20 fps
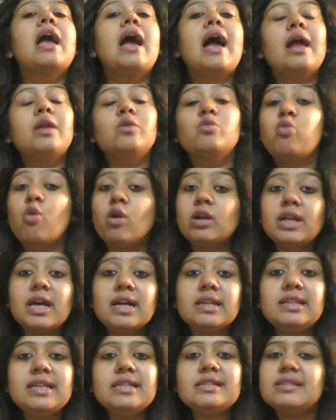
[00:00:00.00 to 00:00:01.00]
And what
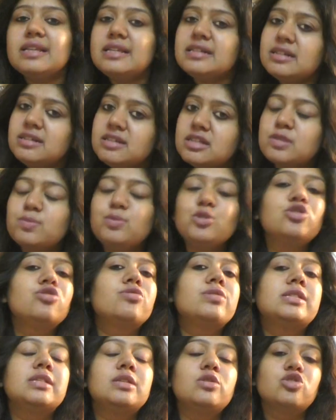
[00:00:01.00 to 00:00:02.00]
are these? These are dispute
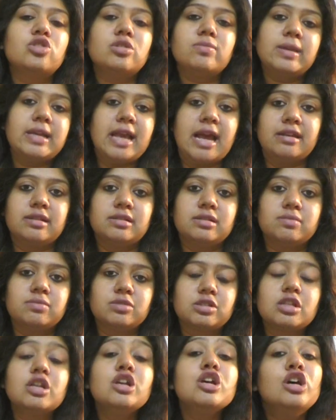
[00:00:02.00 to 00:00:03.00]
resolution
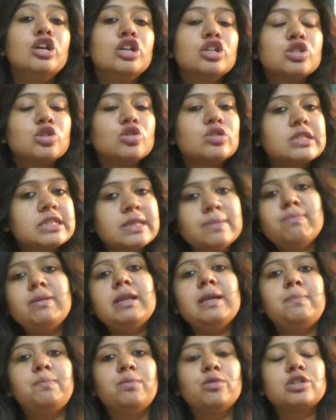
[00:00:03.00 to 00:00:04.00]
mechanisms. So
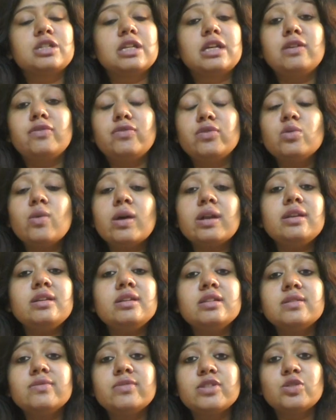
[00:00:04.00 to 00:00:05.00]
simply put, if you are
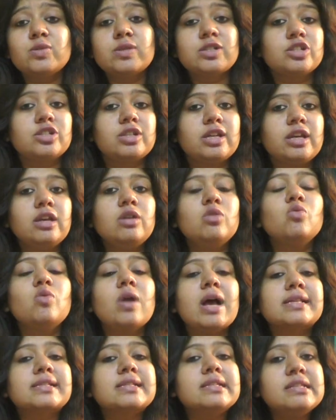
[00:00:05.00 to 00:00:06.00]
an individual today
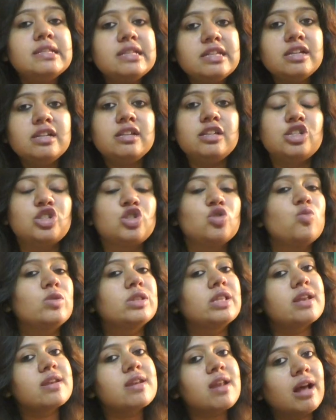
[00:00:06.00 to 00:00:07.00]
who has a legal issue
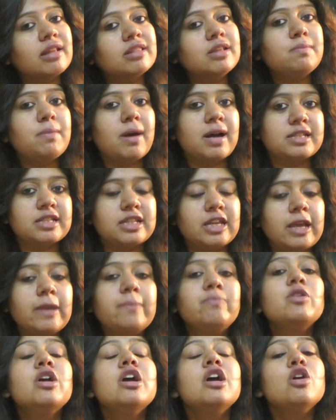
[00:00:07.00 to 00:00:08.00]
with another
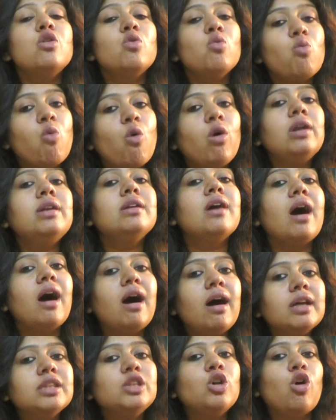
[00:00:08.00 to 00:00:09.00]
party, what
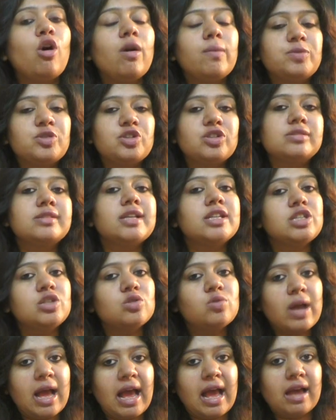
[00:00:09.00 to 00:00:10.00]
are the options that
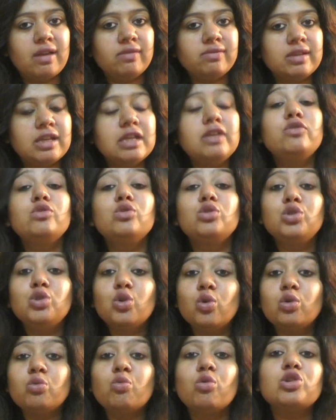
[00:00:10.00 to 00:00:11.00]
you have if you
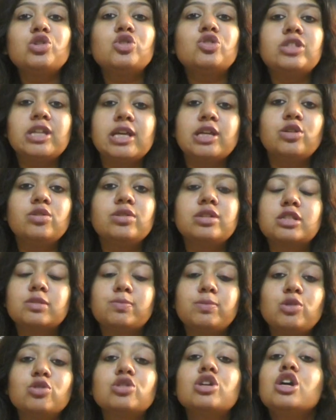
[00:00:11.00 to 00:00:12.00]
don't want to take your
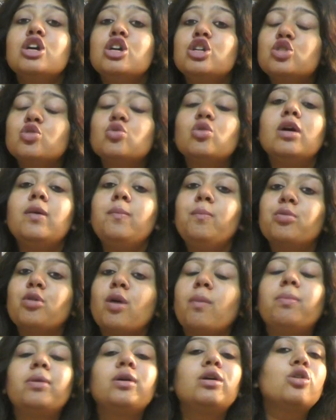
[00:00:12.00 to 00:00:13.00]
dispute to a
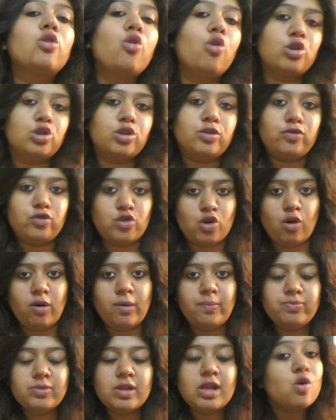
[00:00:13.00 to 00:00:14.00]
proper court of law?
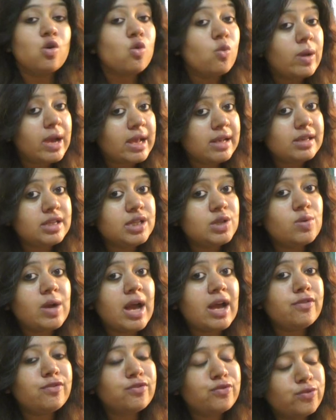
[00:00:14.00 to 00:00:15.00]
Well, you
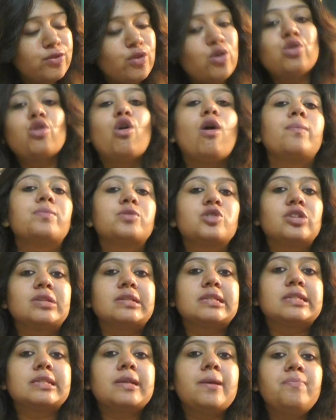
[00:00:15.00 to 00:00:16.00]
have 4
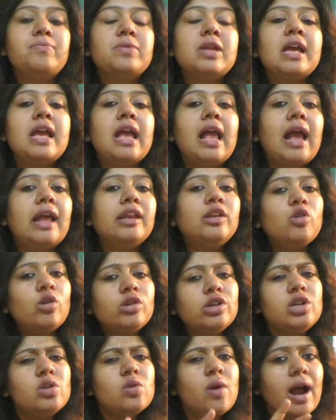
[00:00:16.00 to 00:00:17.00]
options. And in
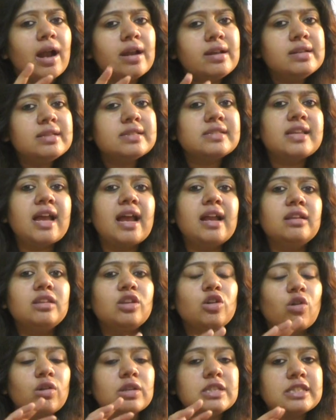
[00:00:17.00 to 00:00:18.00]
order to
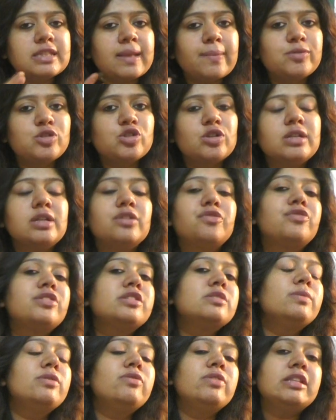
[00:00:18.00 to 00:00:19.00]
understand the conceptual
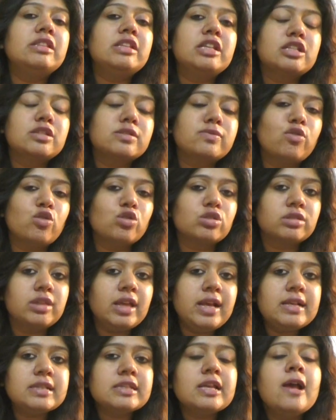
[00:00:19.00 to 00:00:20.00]
difference between these 4
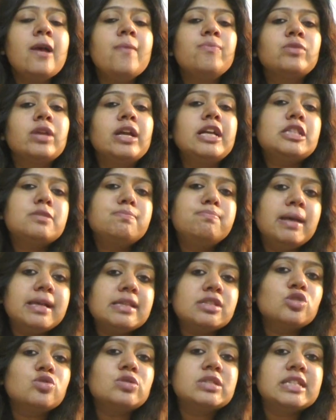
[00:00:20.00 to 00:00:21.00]
things, it's
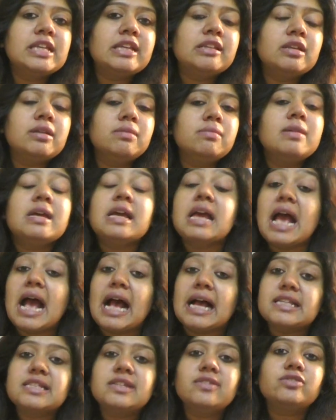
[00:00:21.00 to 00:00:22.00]
best to see them
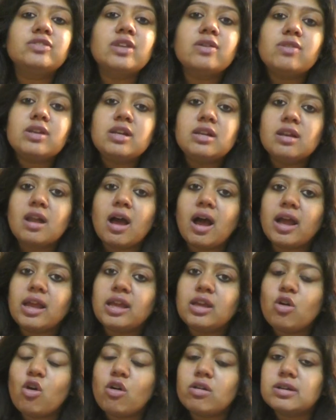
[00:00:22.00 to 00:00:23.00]
as if they were
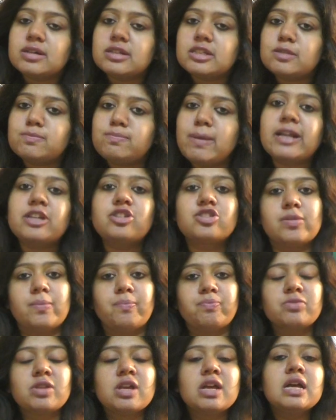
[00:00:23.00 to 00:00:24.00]
lying on a
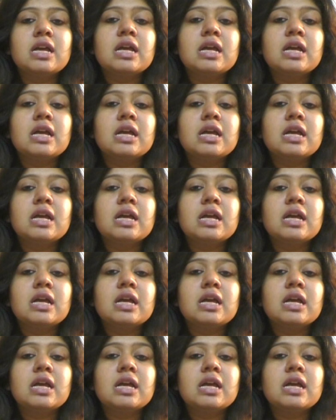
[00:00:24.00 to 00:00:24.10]
spectrum.